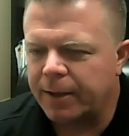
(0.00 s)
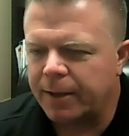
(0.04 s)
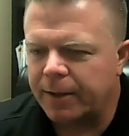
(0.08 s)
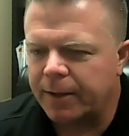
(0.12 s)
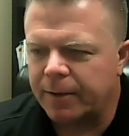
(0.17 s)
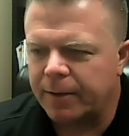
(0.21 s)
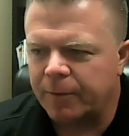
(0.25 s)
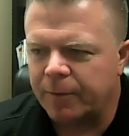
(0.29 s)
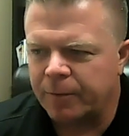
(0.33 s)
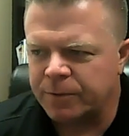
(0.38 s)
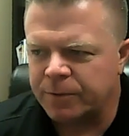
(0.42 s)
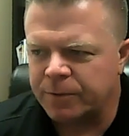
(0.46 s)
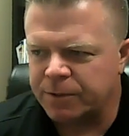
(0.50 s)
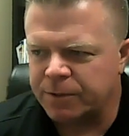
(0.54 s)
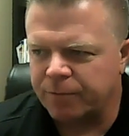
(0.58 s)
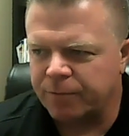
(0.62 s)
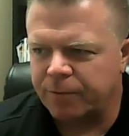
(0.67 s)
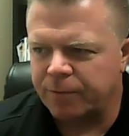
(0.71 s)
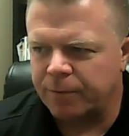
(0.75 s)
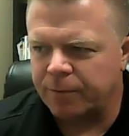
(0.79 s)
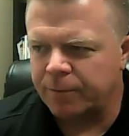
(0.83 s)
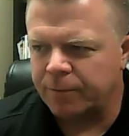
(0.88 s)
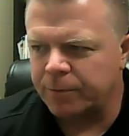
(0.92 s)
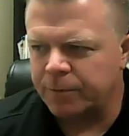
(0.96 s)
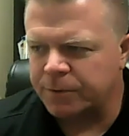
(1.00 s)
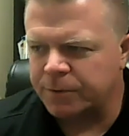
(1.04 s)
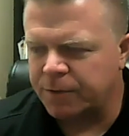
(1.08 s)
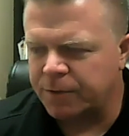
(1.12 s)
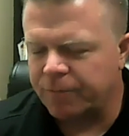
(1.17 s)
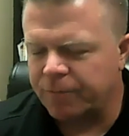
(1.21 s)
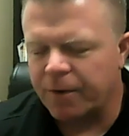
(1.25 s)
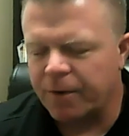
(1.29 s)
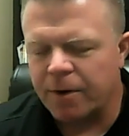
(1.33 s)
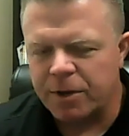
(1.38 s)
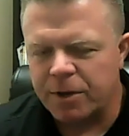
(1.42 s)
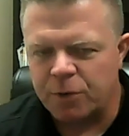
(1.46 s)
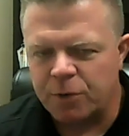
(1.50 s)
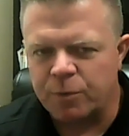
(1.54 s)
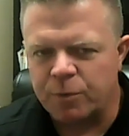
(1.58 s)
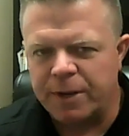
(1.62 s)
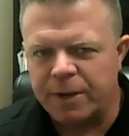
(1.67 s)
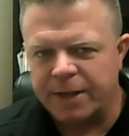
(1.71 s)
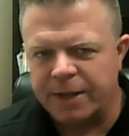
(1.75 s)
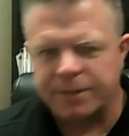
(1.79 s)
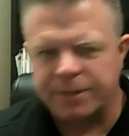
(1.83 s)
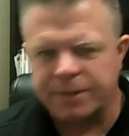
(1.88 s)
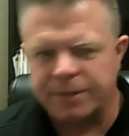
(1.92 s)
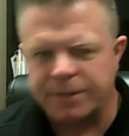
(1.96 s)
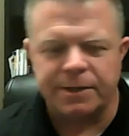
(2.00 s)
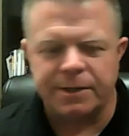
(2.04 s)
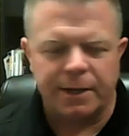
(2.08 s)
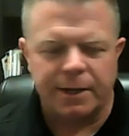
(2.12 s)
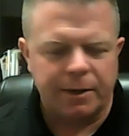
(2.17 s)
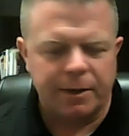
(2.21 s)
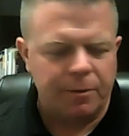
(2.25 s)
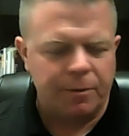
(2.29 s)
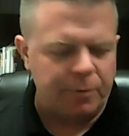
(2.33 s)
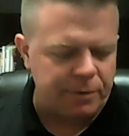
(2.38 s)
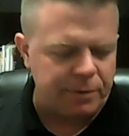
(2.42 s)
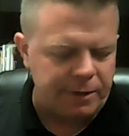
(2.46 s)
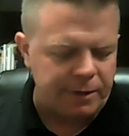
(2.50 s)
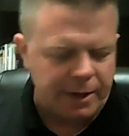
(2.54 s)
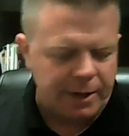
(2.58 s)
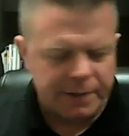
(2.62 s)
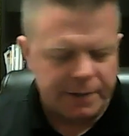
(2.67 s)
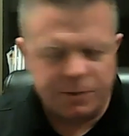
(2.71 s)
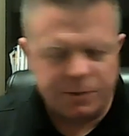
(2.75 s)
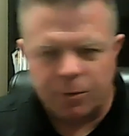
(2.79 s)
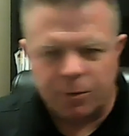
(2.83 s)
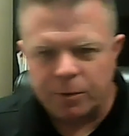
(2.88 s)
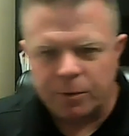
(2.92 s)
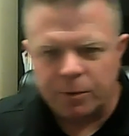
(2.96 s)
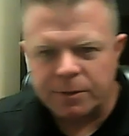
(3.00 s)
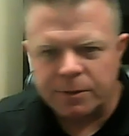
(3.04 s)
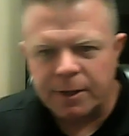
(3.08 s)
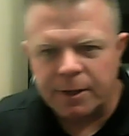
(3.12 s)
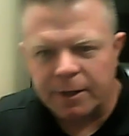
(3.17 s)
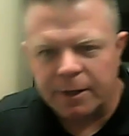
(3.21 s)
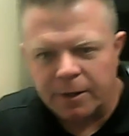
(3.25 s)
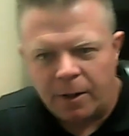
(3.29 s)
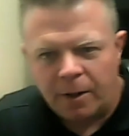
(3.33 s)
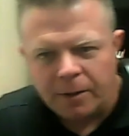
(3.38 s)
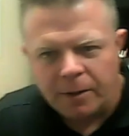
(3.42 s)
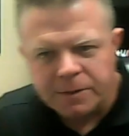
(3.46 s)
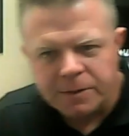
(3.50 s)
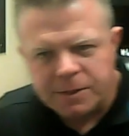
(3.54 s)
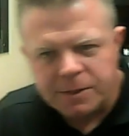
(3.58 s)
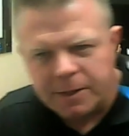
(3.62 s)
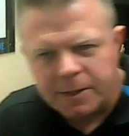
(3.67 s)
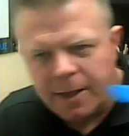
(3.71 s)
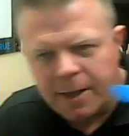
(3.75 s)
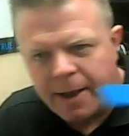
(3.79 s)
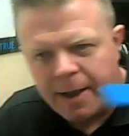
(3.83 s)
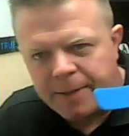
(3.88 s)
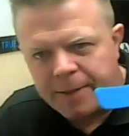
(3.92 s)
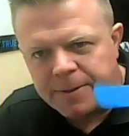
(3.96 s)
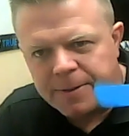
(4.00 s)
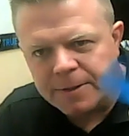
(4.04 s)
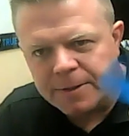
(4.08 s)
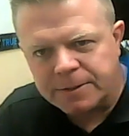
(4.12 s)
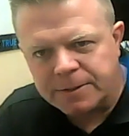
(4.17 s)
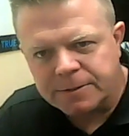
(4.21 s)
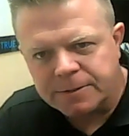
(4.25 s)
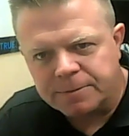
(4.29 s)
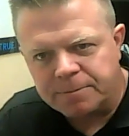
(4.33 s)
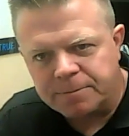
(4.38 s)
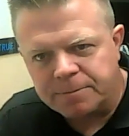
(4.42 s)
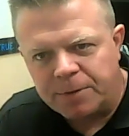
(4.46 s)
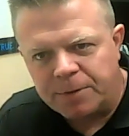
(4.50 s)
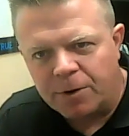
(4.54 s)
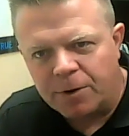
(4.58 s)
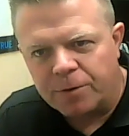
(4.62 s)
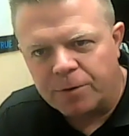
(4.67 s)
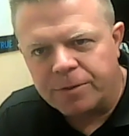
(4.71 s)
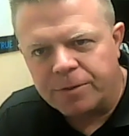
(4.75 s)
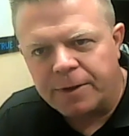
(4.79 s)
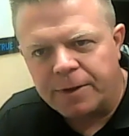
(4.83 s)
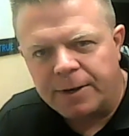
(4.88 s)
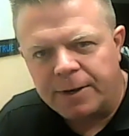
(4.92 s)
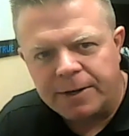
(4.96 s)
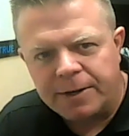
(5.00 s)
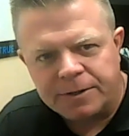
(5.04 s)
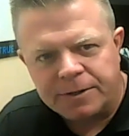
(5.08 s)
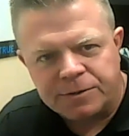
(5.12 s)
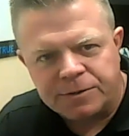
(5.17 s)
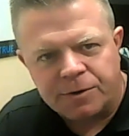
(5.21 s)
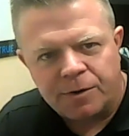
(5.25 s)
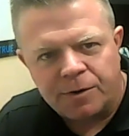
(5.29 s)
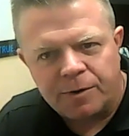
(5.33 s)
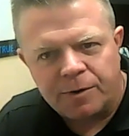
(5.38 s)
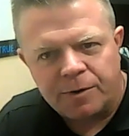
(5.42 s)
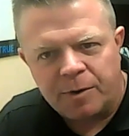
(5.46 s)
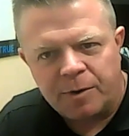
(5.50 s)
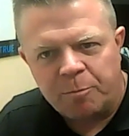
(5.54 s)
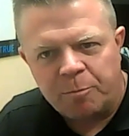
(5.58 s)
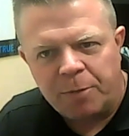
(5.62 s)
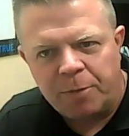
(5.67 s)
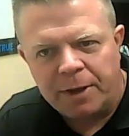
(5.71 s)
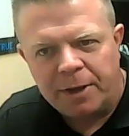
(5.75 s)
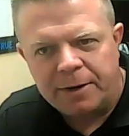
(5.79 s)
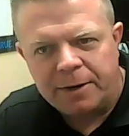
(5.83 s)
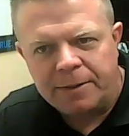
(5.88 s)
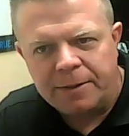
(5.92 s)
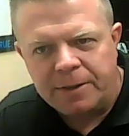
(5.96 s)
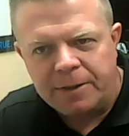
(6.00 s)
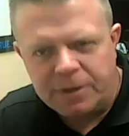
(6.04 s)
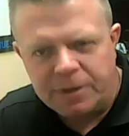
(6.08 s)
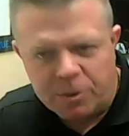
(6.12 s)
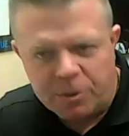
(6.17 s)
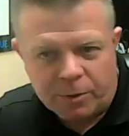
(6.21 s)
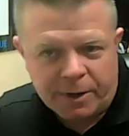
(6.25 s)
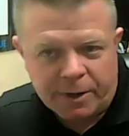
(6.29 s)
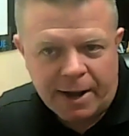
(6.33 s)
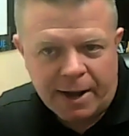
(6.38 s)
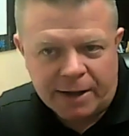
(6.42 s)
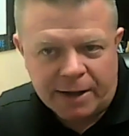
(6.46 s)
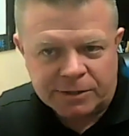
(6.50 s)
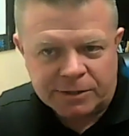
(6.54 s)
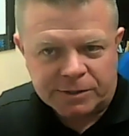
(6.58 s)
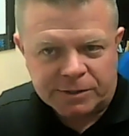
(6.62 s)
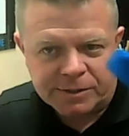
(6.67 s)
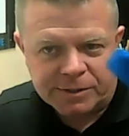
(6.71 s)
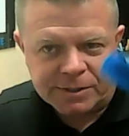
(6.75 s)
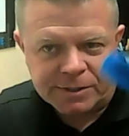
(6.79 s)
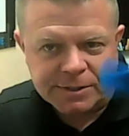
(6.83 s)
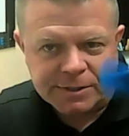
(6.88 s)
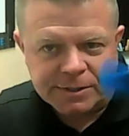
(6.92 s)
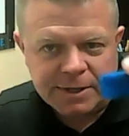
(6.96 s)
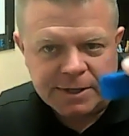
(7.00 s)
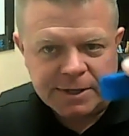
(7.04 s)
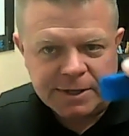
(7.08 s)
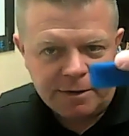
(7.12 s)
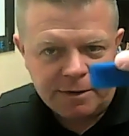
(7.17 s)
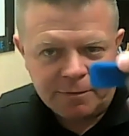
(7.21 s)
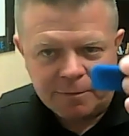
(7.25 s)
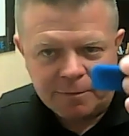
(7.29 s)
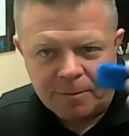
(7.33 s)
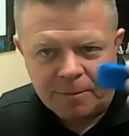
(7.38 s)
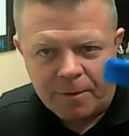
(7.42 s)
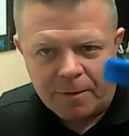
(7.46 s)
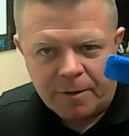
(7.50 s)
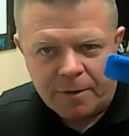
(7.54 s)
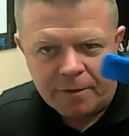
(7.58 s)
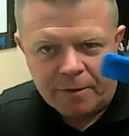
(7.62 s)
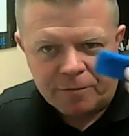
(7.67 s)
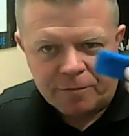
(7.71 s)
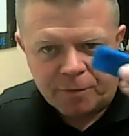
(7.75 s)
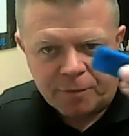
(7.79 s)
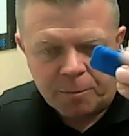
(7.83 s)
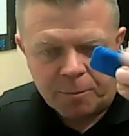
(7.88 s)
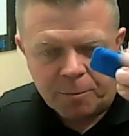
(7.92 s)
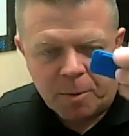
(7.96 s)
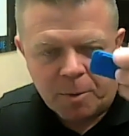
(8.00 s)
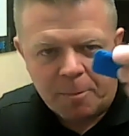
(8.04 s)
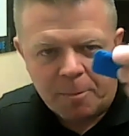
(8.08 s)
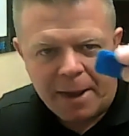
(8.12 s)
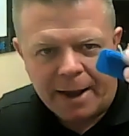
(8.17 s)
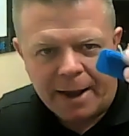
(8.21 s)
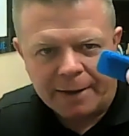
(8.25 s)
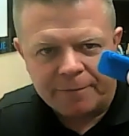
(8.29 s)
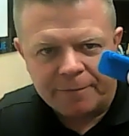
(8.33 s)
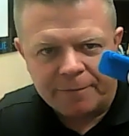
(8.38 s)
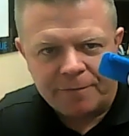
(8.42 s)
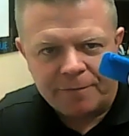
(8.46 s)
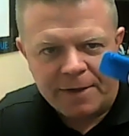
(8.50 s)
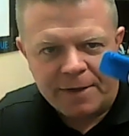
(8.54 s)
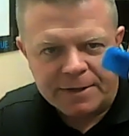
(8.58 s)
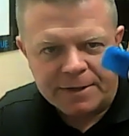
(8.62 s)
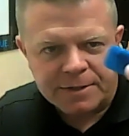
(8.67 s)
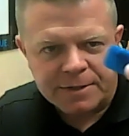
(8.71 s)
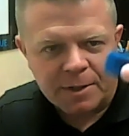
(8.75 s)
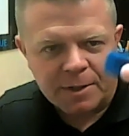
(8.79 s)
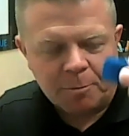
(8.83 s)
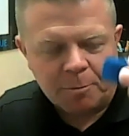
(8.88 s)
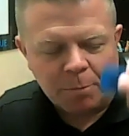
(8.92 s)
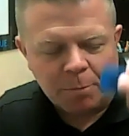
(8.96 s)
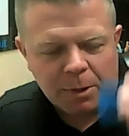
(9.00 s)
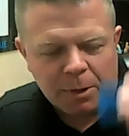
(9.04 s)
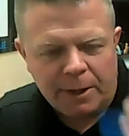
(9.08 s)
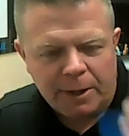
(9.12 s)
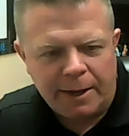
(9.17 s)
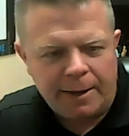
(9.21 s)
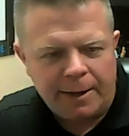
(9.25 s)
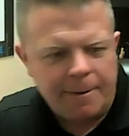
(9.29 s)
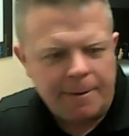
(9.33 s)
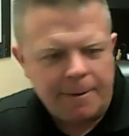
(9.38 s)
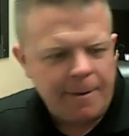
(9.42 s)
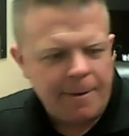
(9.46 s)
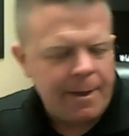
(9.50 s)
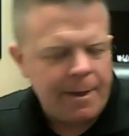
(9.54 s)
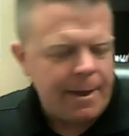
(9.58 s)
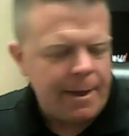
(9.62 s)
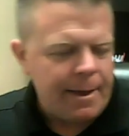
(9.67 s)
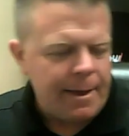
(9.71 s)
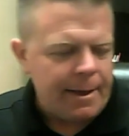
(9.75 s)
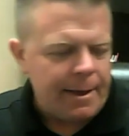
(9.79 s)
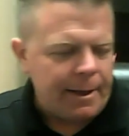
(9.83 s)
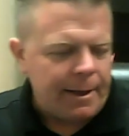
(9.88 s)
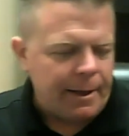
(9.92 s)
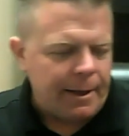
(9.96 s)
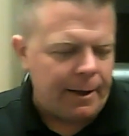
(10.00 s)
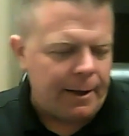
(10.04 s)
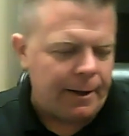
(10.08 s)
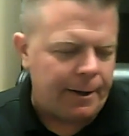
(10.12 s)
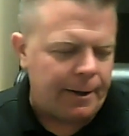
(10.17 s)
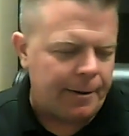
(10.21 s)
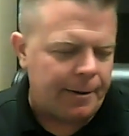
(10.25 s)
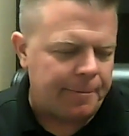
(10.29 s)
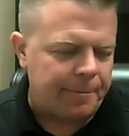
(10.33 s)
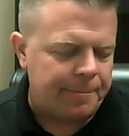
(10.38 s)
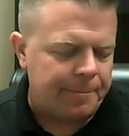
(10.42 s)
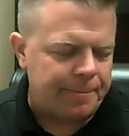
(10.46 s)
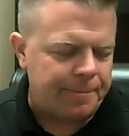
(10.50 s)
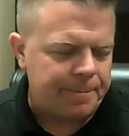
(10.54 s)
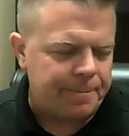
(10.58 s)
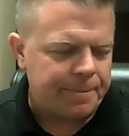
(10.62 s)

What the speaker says: was a very unique stick with the X-Core technology that had this urethane insert embedded that you could actually see from the back face of the blade. And